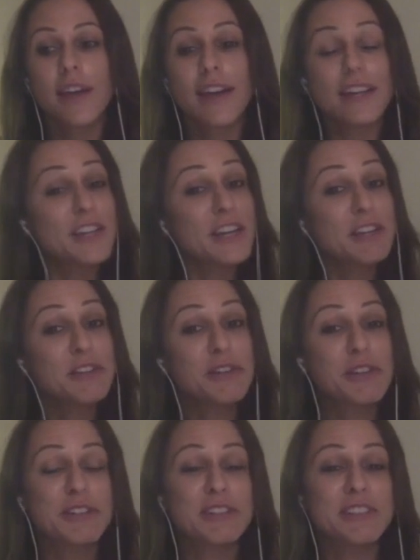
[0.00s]
And you
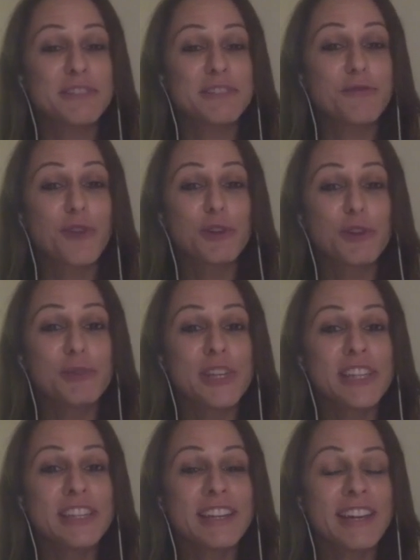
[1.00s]
can follow
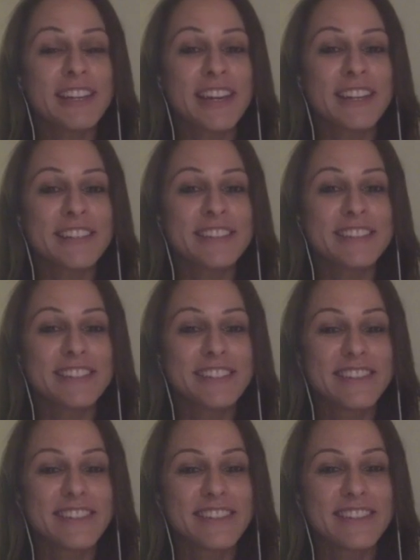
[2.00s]
me and
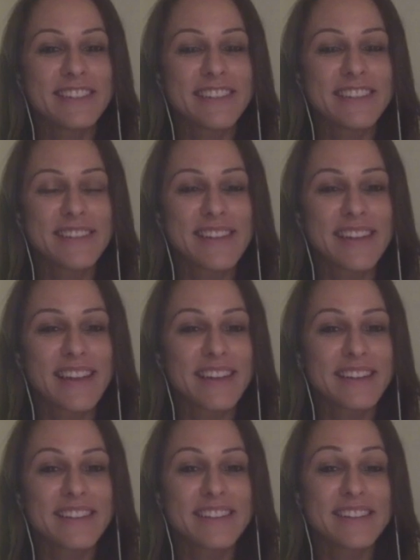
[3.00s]

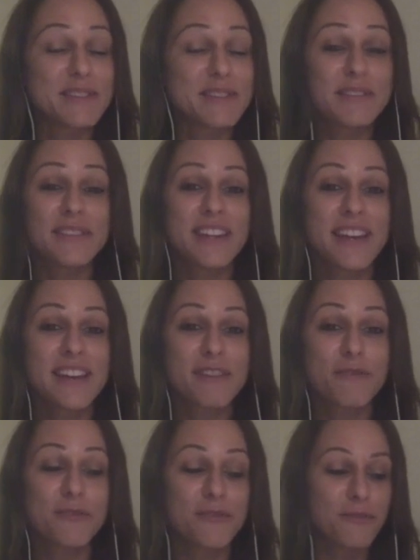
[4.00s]

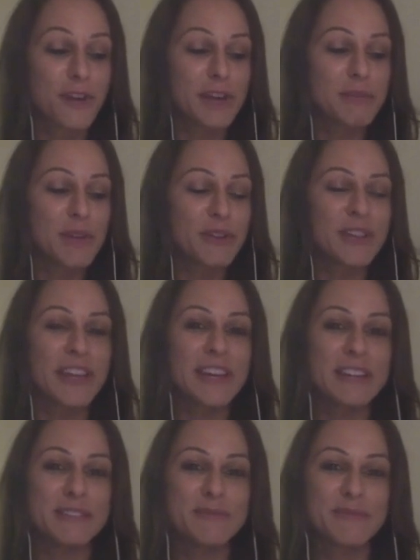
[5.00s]
find me on
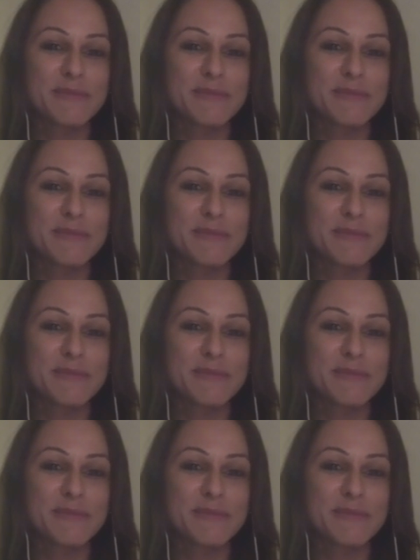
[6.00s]
there.